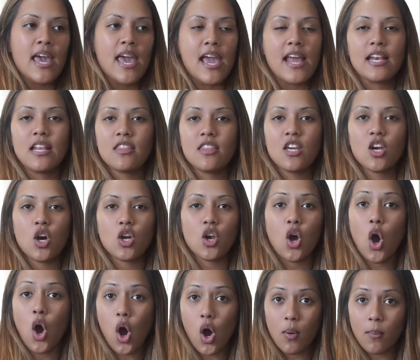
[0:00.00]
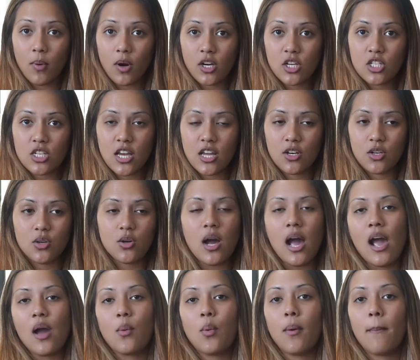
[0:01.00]
anything on Hallmark Channel,
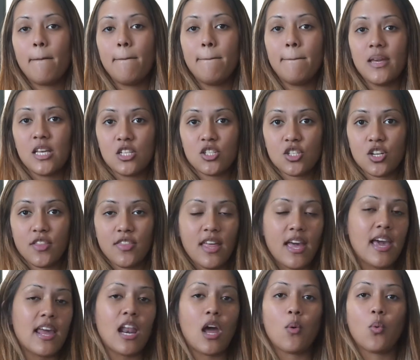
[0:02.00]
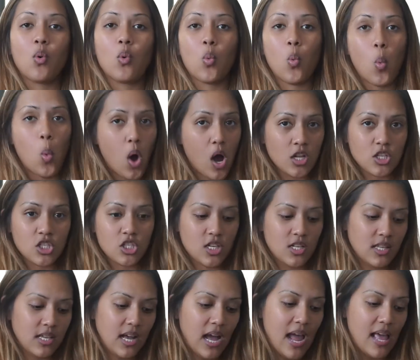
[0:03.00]
I will binge on that and I will watch
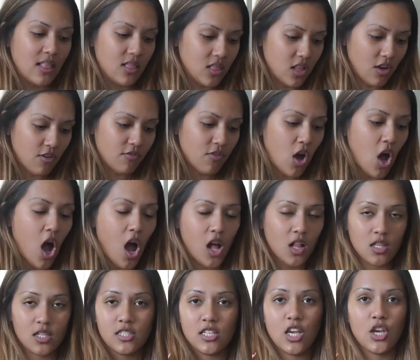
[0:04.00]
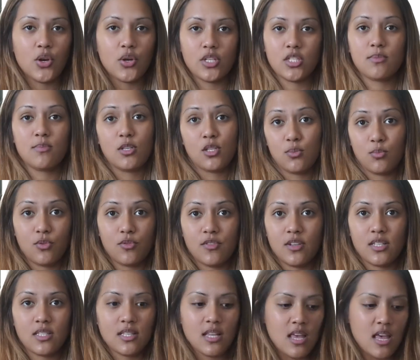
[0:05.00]
it. Like I love holiday Christmas
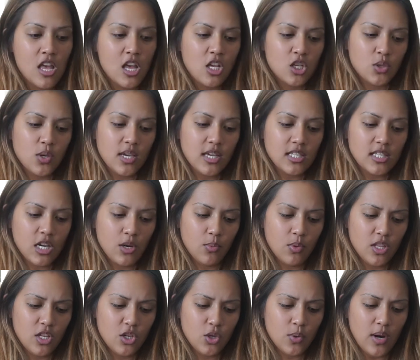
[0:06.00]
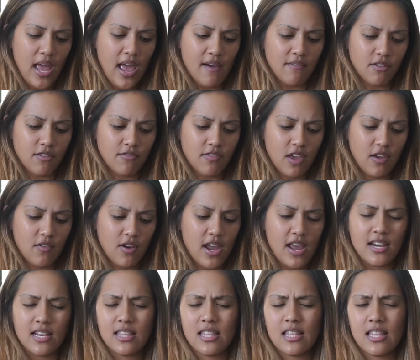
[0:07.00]
movies. So I guess I really don't have a favorite.
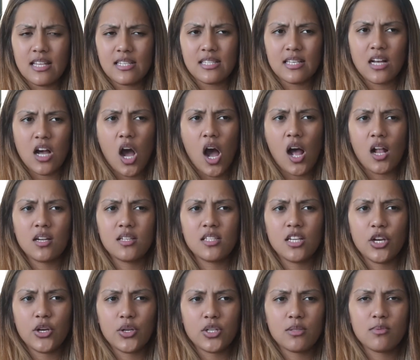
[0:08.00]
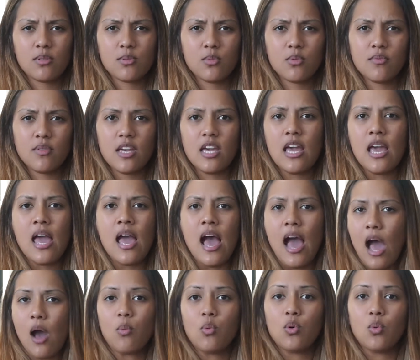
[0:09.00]
Anything that's like a holiday or Christmas movie,
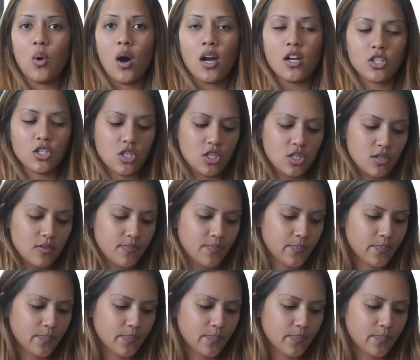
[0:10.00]
I will watch.